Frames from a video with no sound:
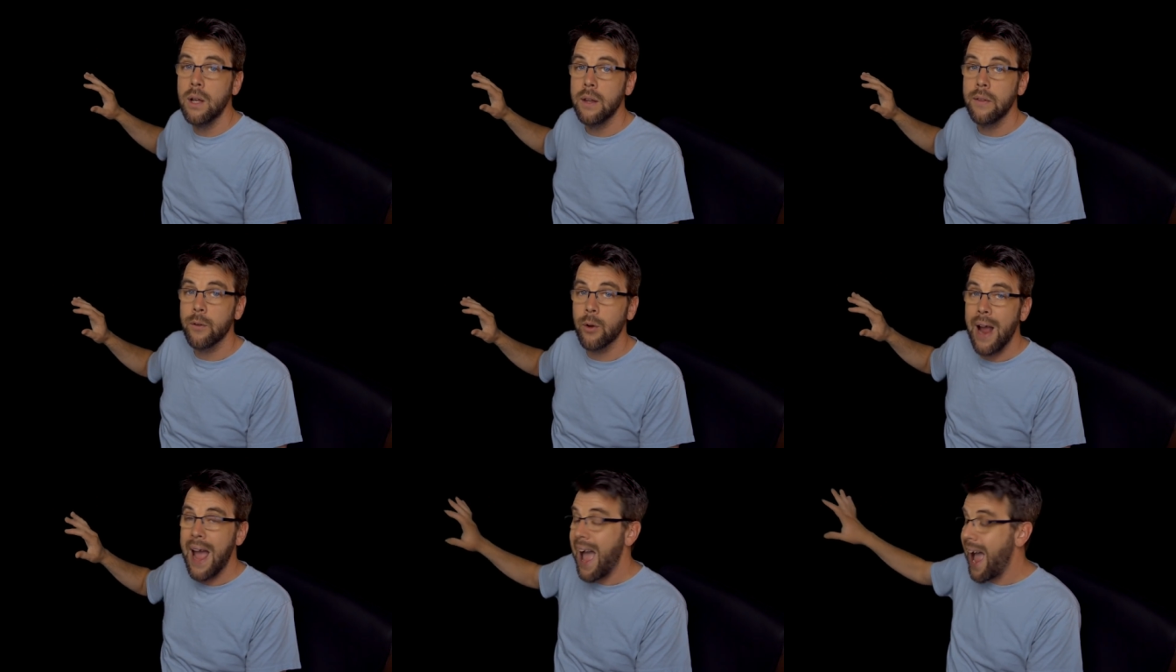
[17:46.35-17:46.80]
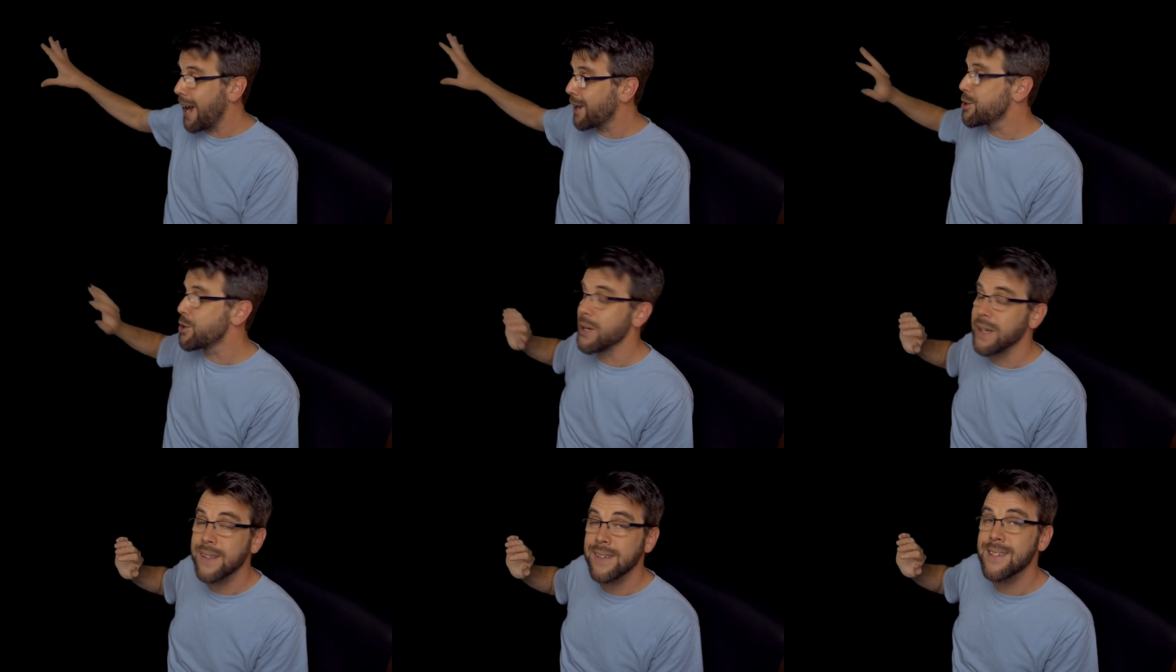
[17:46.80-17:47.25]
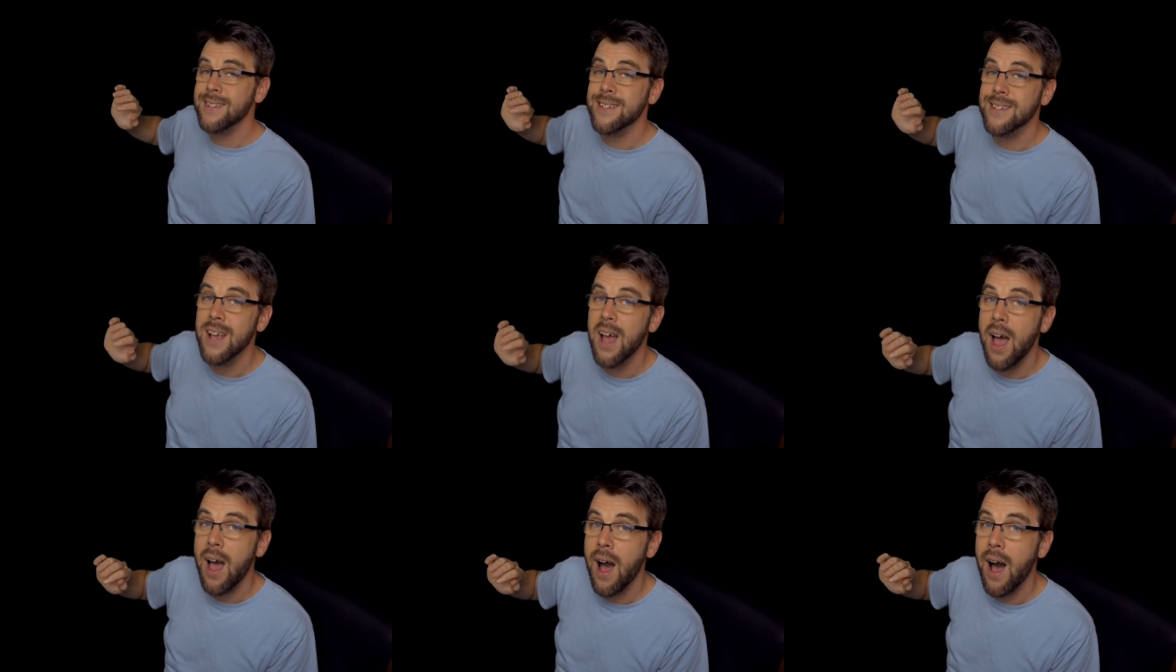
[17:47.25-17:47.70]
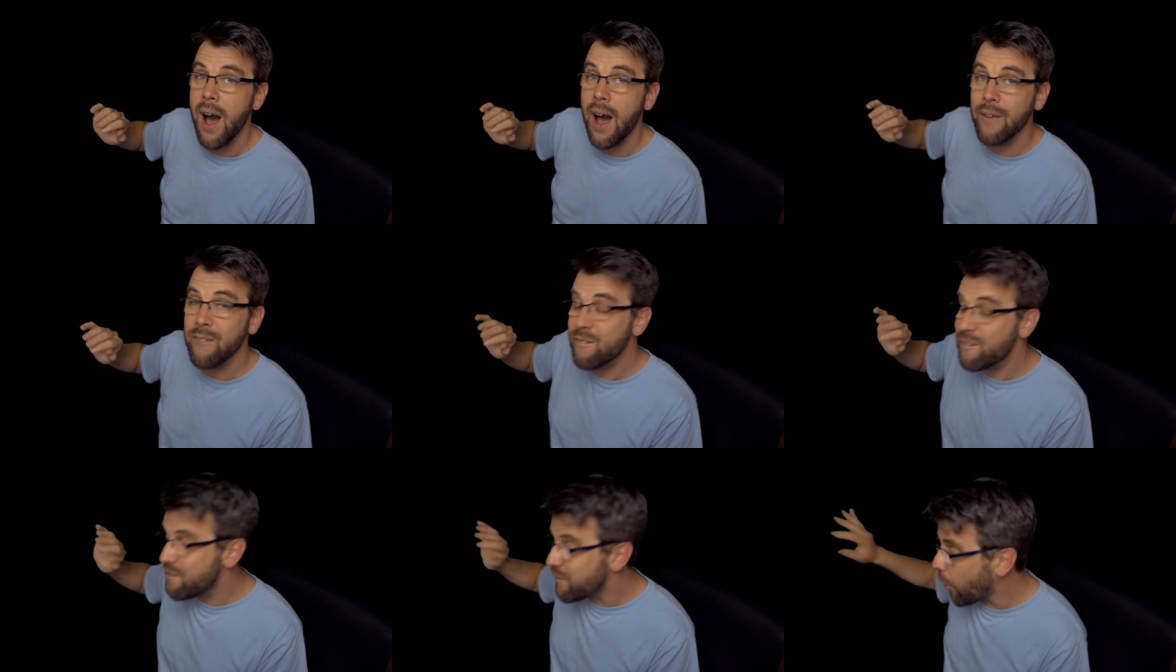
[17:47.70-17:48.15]
Their actions, I
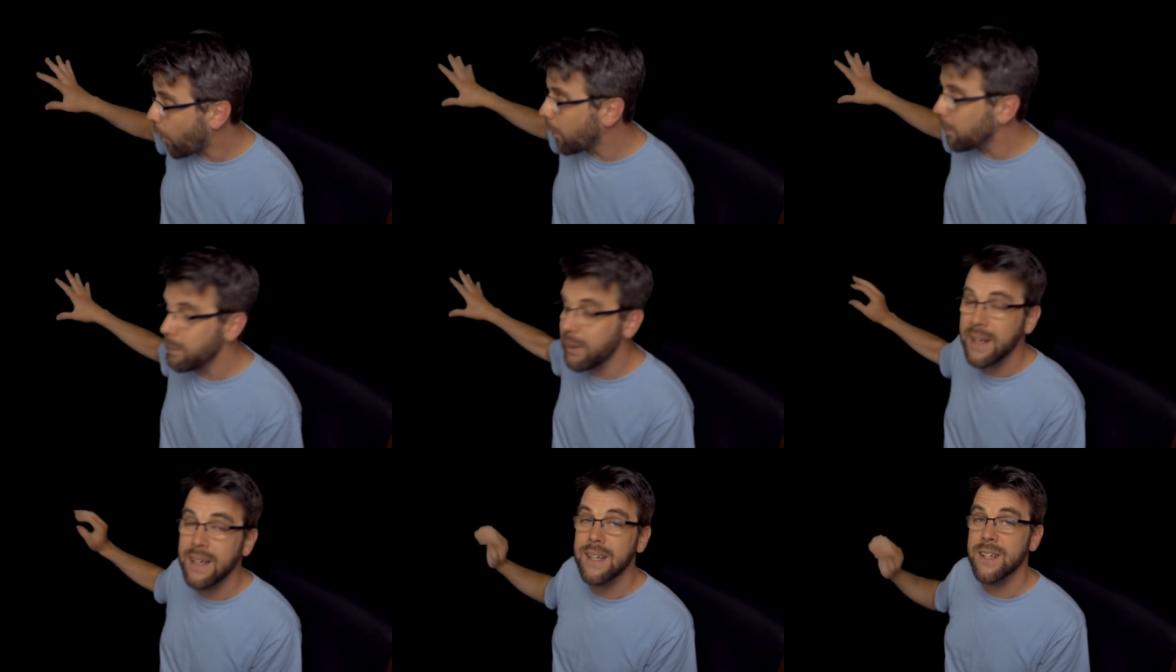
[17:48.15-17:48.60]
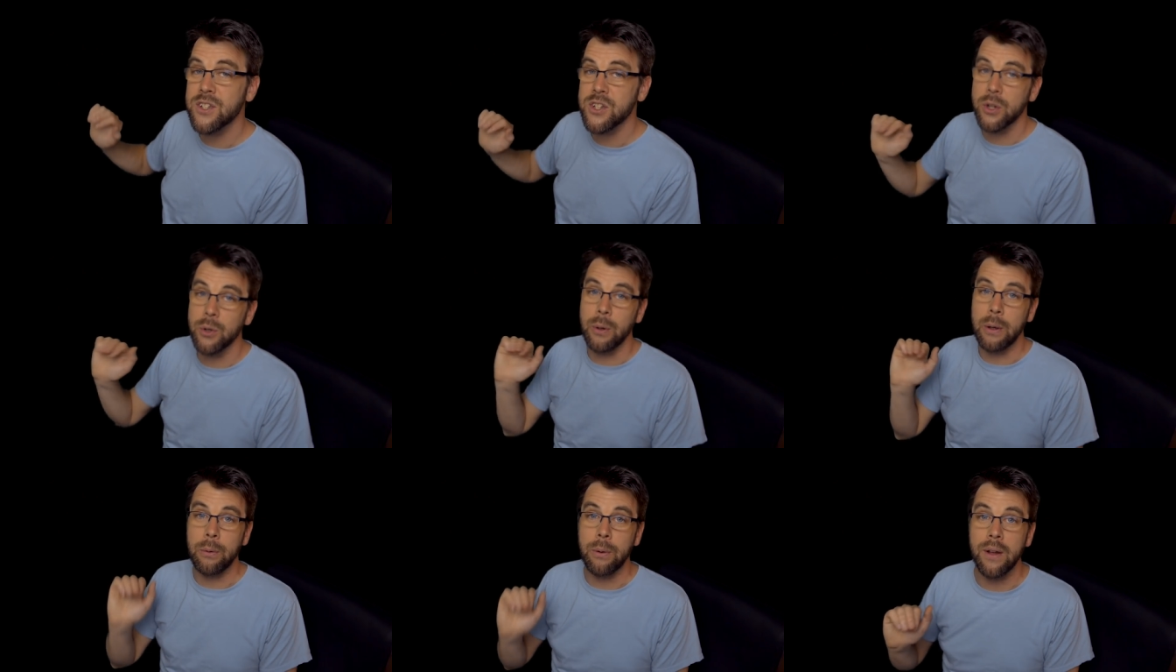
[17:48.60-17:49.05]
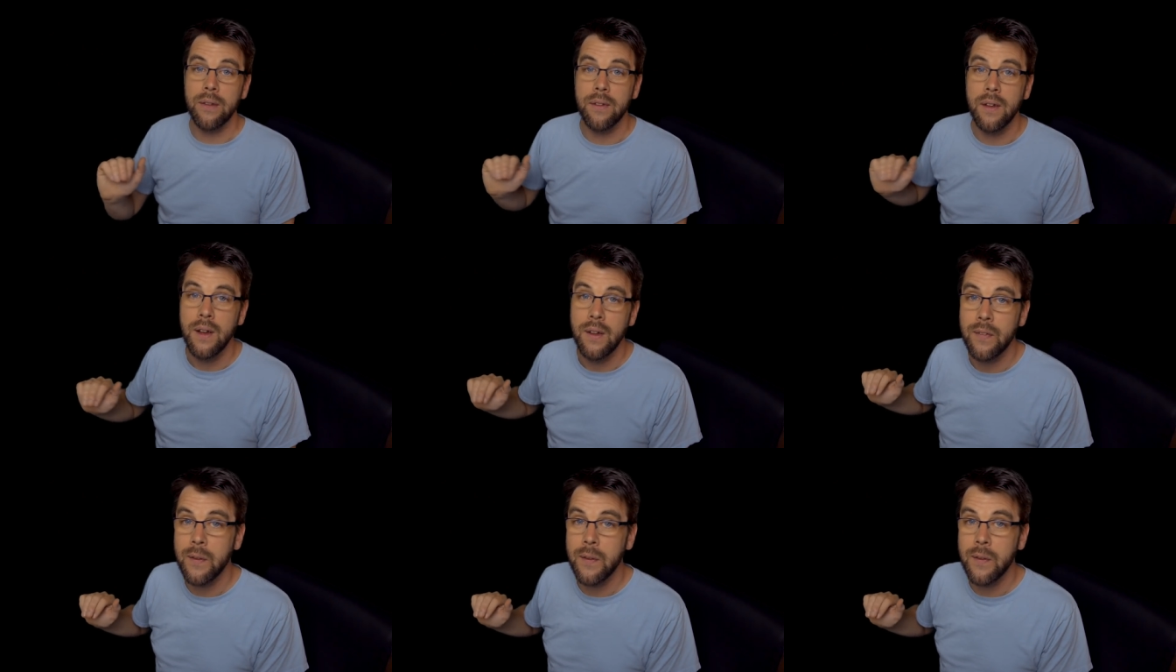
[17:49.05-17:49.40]
firmly disagree with.